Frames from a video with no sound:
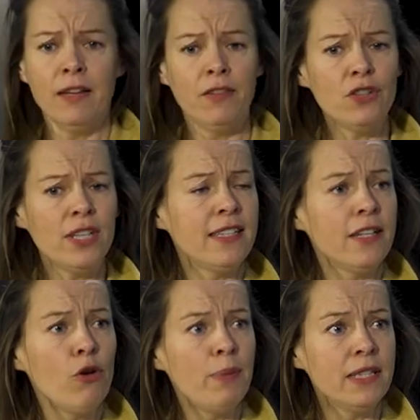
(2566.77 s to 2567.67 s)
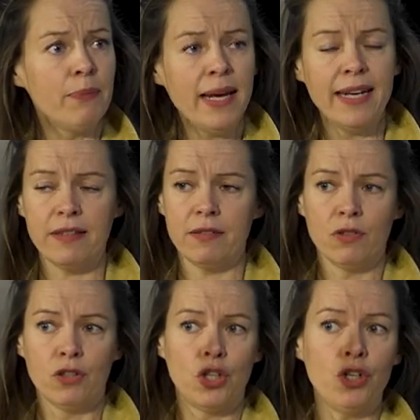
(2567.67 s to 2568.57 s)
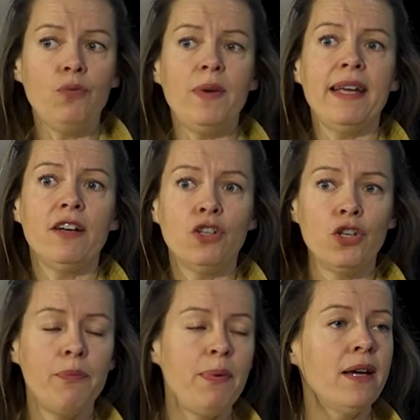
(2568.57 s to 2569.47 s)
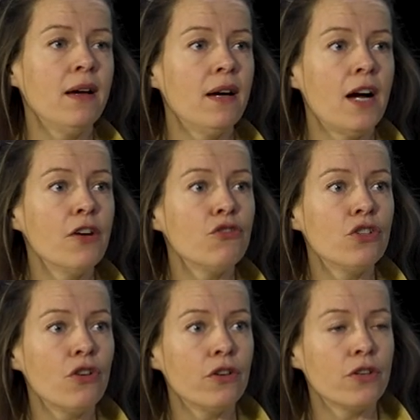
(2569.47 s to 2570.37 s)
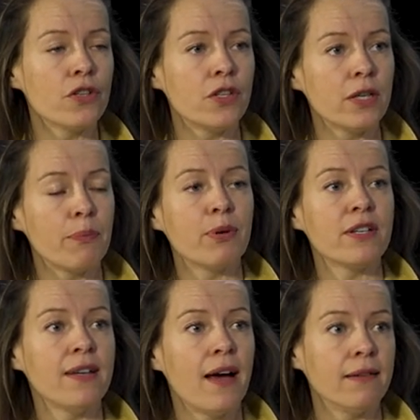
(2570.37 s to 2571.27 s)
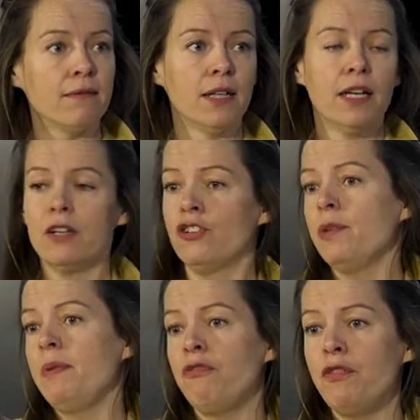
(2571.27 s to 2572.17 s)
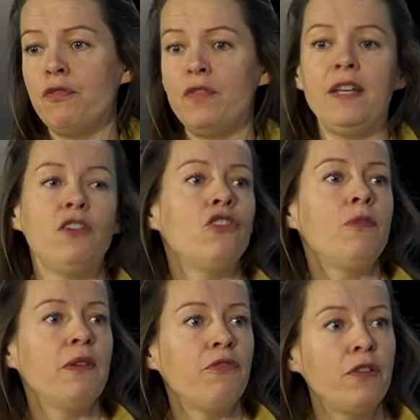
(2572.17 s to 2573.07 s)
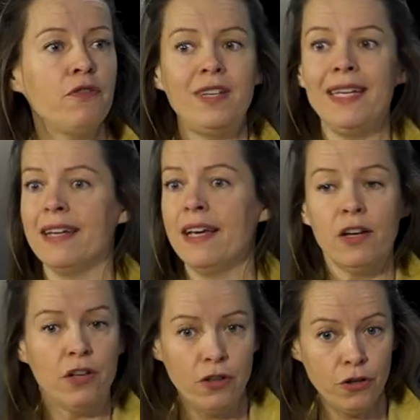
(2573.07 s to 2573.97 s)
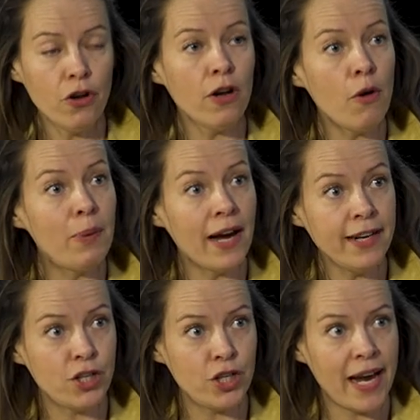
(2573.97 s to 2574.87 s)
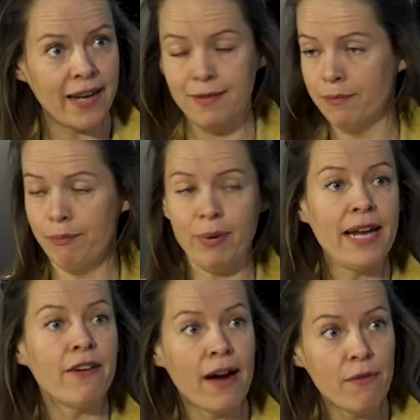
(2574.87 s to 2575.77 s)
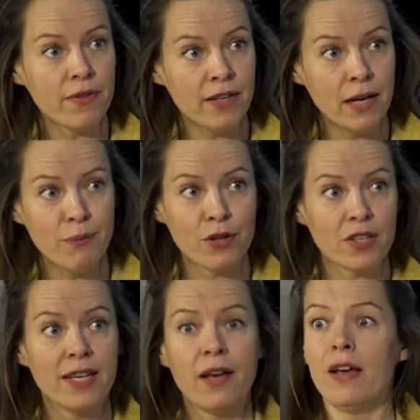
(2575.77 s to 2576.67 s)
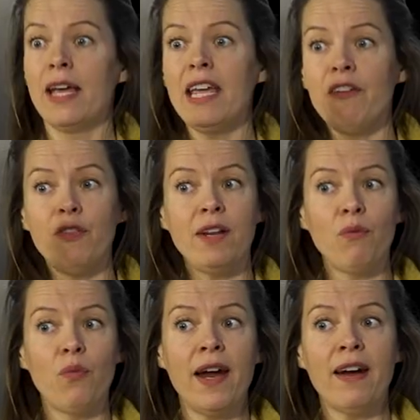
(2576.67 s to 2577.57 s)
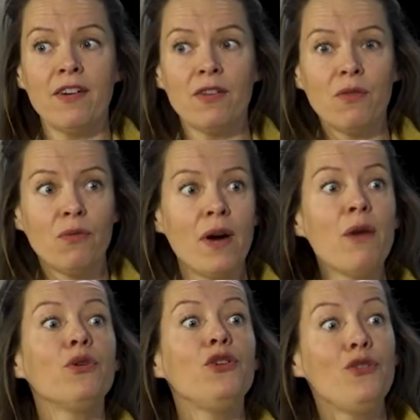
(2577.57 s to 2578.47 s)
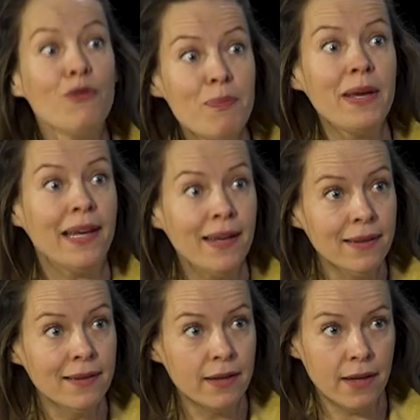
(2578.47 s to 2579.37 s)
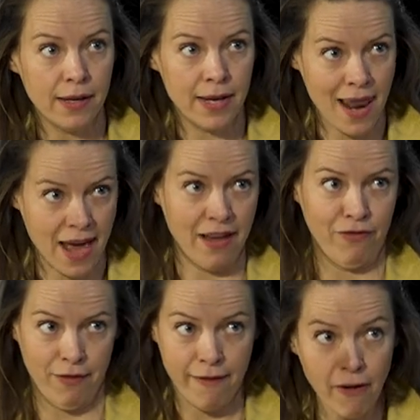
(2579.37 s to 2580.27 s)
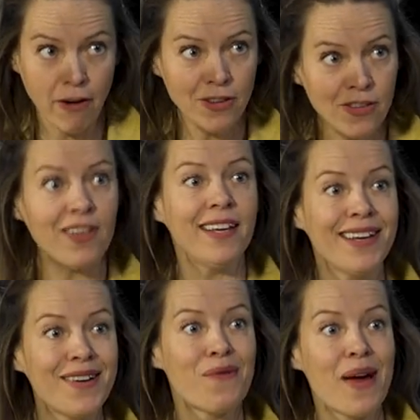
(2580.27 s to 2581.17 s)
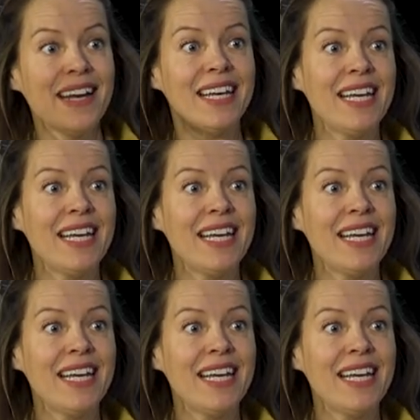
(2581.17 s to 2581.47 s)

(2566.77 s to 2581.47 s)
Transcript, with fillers: There's, it's an open debate. Should we? Should it be a hundred dollars per ton? Should it be fifty? Should it be fifteen? You're not obliged yet. Mm. Play around with the numbers. If it where where will you be, alive or not, uh, when it